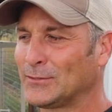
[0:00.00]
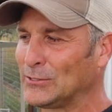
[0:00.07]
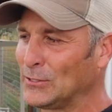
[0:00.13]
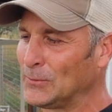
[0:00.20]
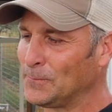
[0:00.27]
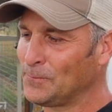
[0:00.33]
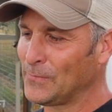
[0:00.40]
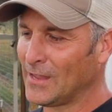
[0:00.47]

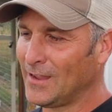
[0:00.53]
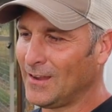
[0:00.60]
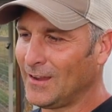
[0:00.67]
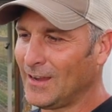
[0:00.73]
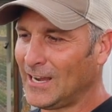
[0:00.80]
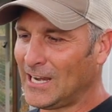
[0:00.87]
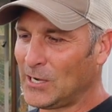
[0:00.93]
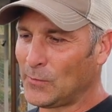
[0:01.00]
So
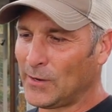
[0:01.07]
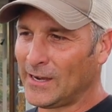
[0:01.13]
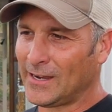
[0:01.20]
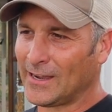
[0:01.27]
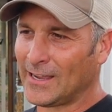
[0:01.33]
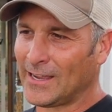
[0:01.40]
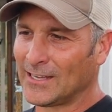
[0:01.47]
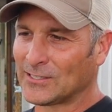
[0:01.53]

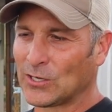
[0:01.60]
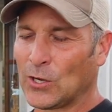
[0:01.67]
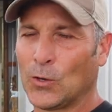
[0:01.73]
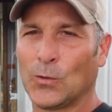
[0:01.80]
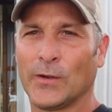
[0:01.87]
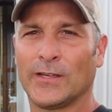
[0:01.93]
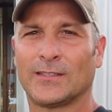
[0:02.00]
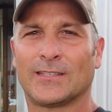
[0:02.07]
anyway, as
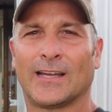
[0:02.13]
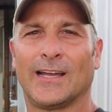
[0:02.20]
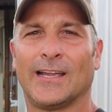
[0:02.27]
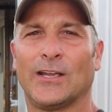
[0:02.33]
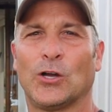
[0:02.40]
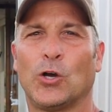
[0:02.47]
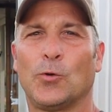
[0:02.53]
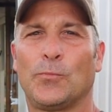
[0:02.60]
always,
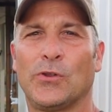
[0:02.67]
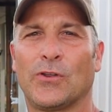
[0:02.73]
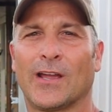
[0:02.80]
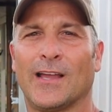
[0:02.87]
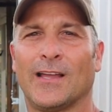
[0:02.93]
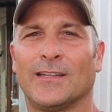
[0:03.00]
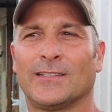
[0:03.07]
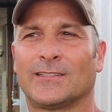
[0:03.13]
I hope you
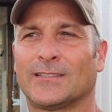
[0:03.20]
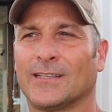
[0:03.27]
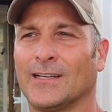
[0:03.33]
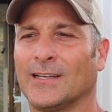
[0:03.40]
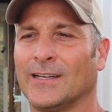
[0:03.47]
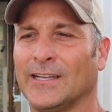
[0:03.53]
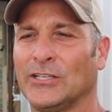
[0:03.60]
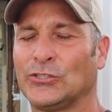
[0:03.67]
guys
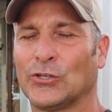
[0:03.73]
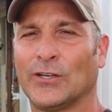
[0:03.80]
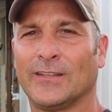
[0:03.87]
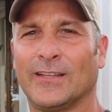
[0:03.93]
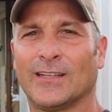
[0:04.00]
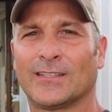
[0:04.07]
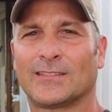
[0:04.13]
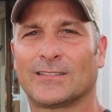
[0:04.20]
uh,
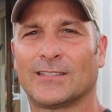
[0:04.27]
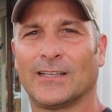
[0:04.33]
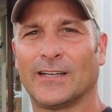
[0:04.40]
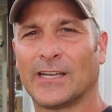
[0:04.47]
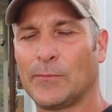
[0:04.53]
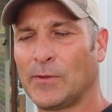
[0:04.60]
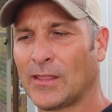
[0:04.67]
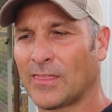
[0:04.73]
enjoyed this.
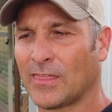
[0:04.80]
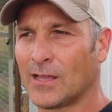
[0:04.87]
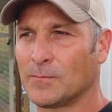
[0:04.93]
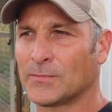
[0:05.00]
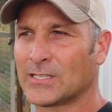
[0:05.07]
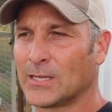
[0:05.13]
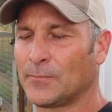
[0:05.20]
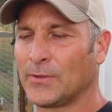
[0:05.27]
Uh, give me a
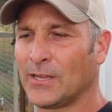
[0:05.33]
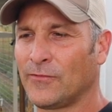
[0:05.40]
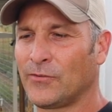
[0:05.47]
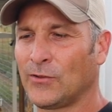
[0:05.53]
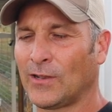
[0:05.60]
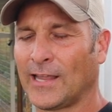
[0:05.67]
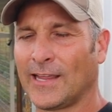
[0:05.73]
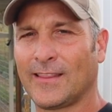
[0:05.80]
thumbs up
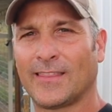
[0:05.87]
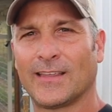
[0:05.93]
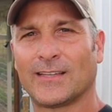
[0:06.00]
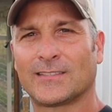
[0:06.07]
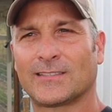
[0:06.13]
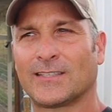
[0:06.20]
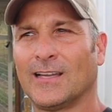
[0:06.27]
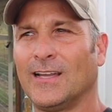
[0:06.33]
if you like
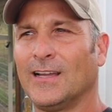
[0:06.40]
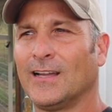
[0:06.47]
this.